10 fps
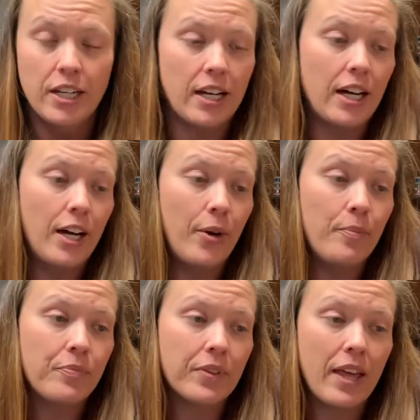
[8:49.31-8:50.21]

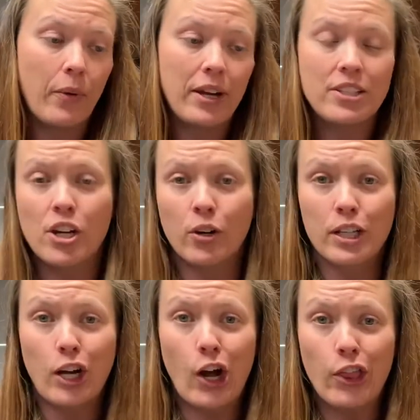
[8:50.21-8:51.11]
That way it's already
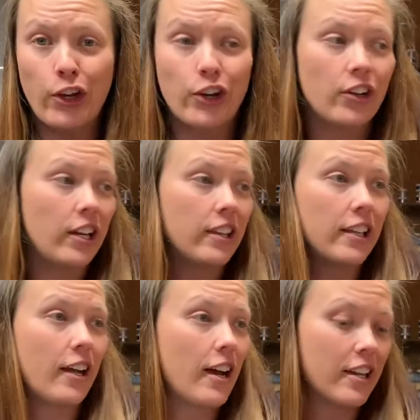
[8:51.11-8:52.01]
on there, and then
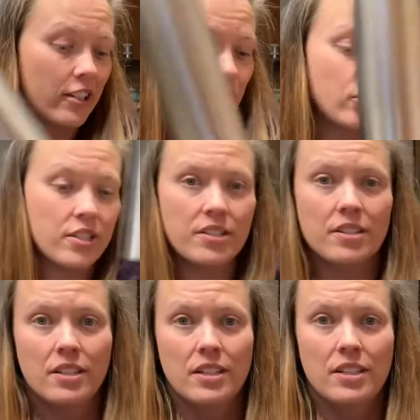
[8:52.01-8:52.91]
I can just
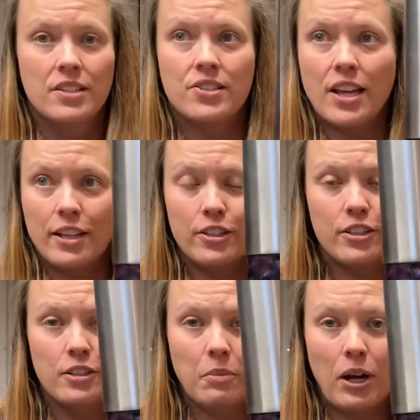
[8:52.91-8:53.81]
set it
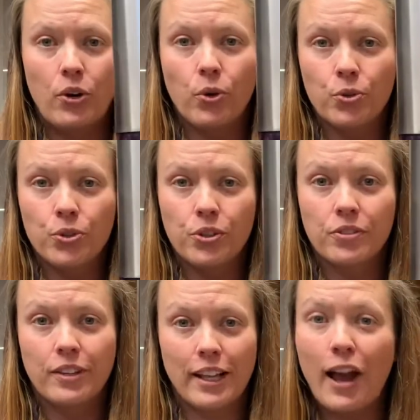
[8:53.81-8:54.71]
in my holder
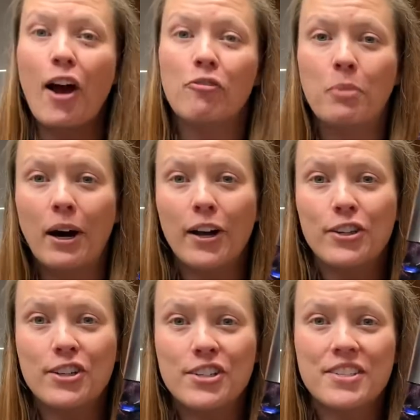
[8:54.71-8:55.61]
that I have behind
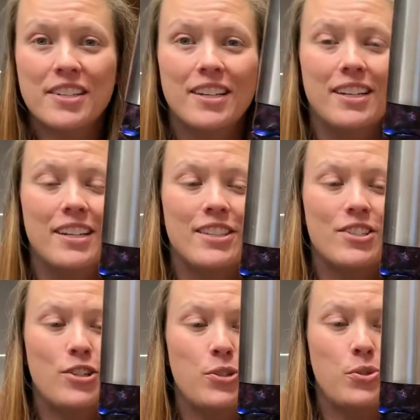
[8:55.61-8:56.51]
us
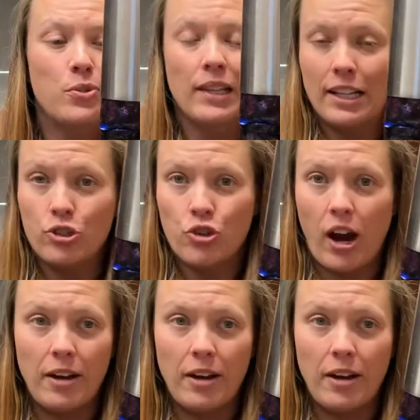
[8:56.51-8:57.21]
to let it dry.